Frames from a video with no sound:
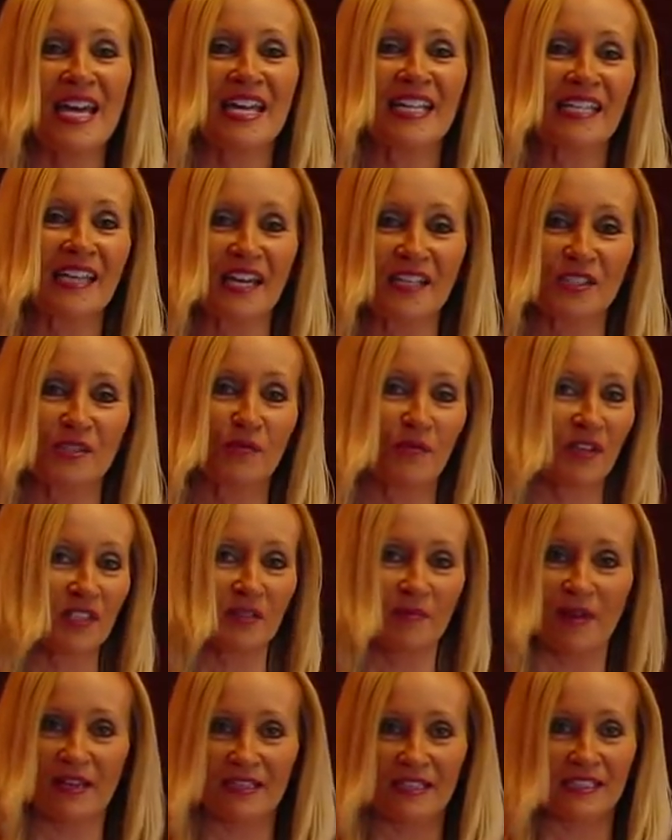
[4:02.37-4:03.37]
in case you want
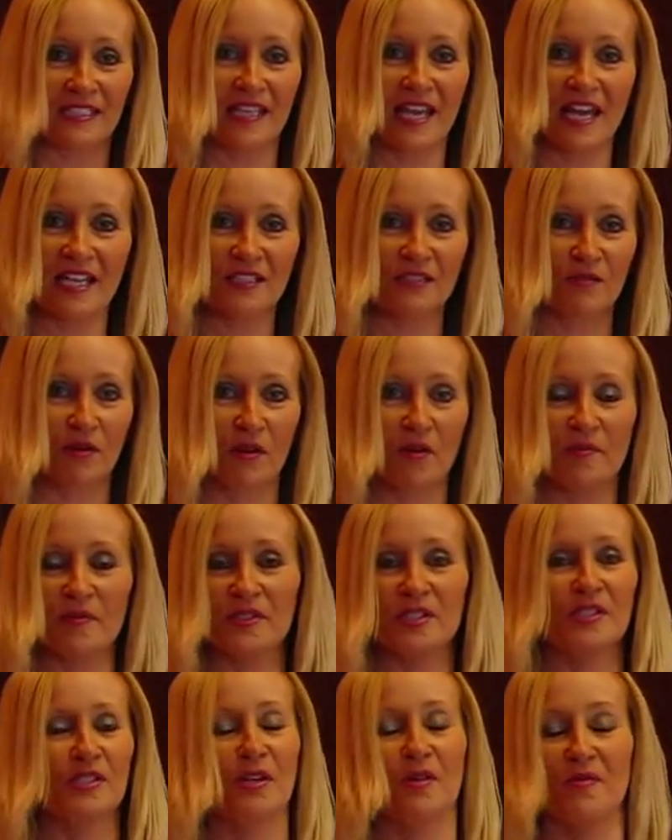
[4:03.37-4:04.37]
to make this casserole
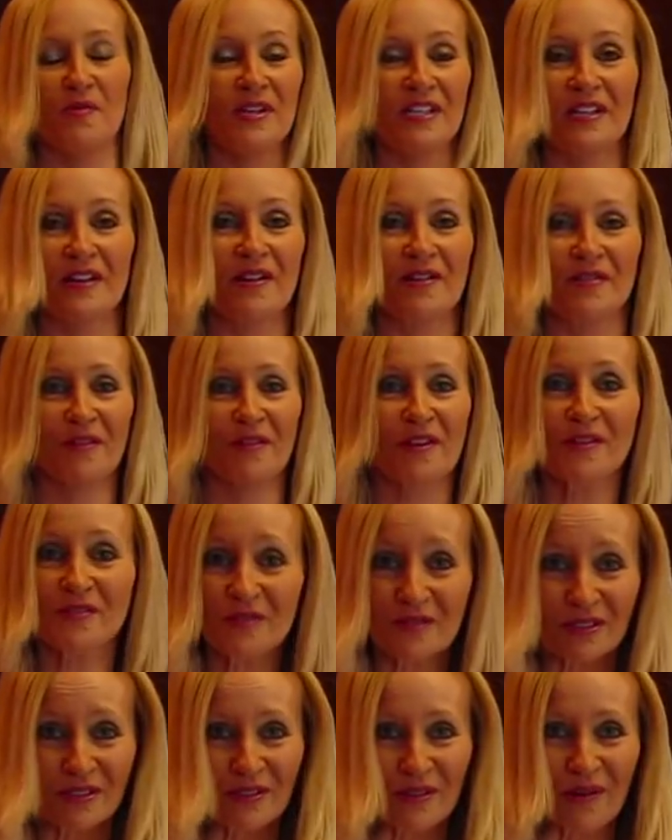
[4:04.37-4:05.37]
but you don't want to the
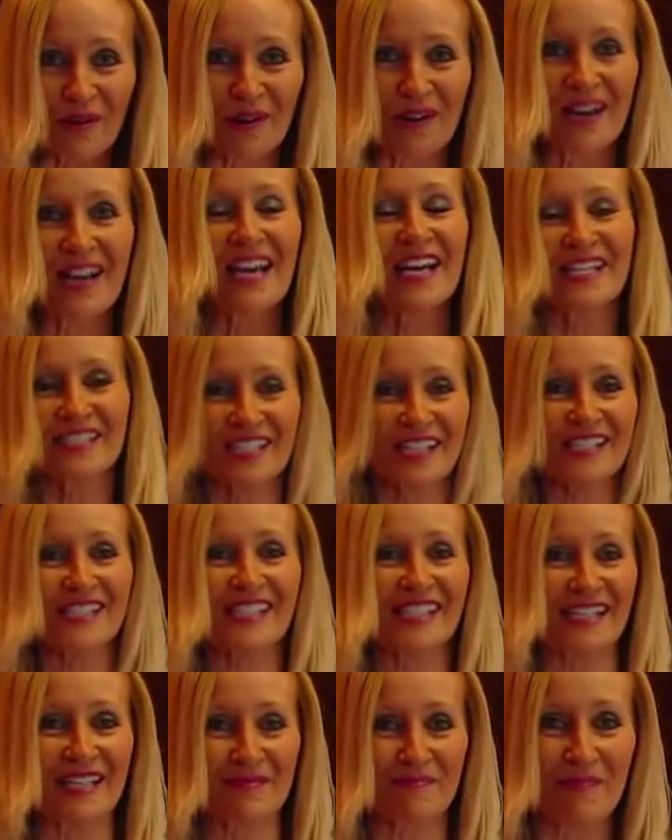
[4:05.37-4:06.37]
grocery store just
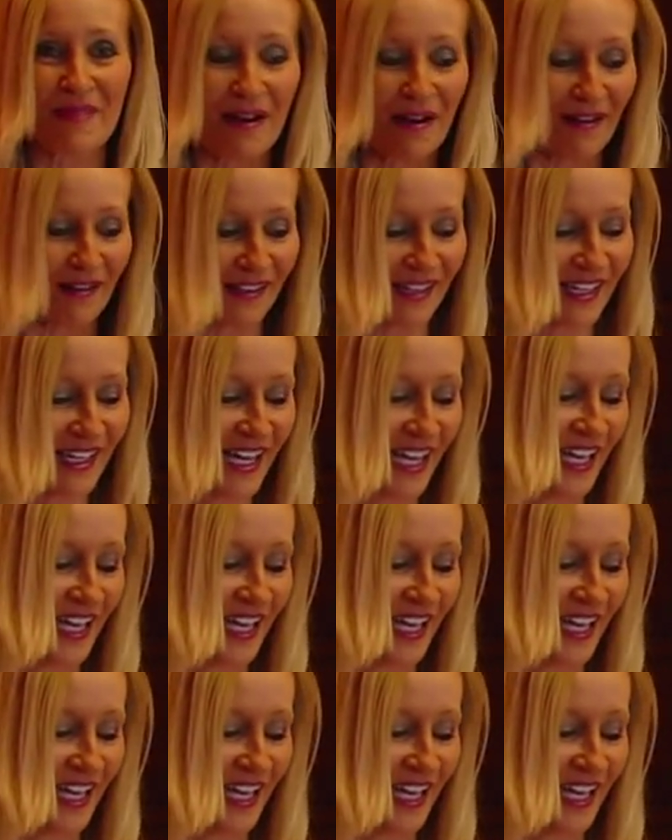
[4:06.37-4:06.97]
to get milk.